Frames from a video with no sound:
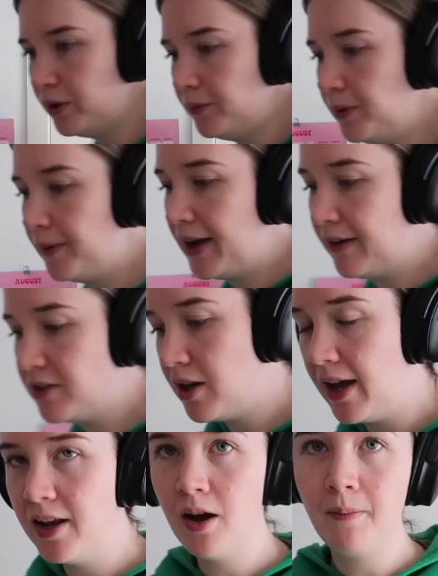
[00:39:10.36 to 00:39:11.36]
will probably have
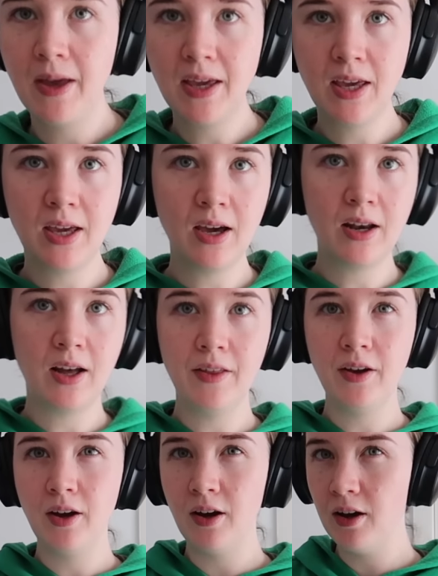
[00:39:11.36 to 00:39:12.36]
to end up making
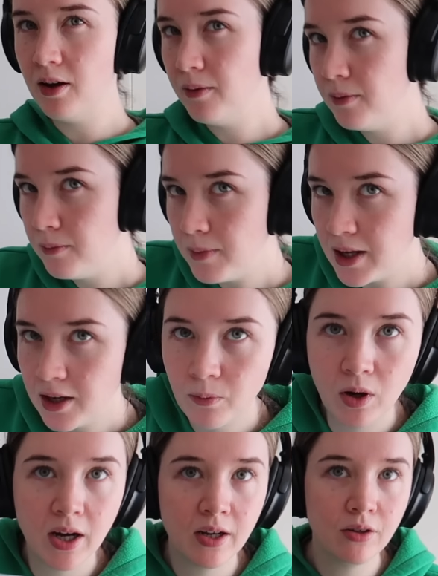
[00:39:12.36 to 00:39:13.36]
another medium
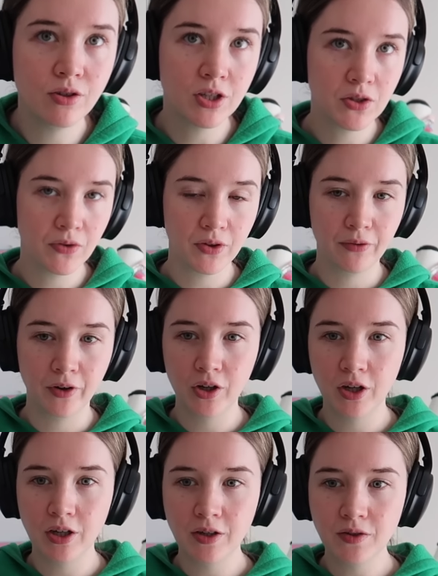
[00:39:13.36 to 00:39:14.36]
one just for the
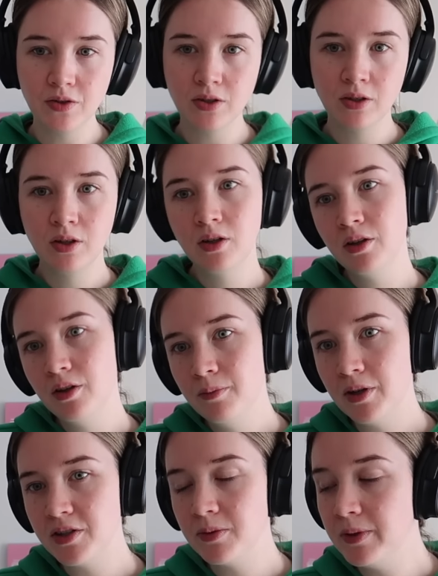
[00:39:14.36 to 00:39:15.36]
photos,
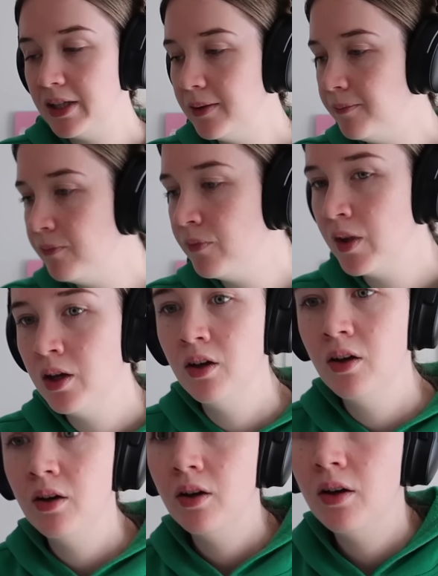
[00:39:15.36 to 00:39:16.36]
possibly.
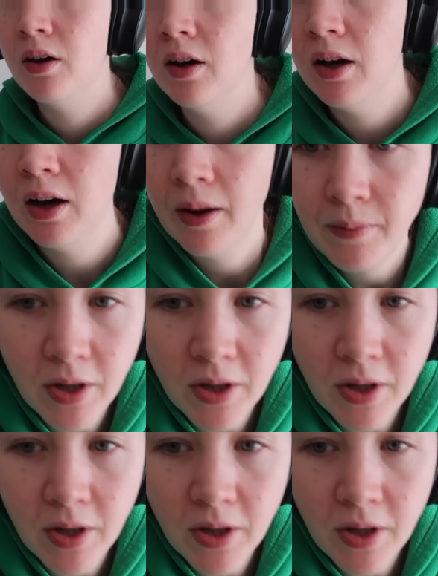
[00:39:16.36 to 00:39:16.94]
I'm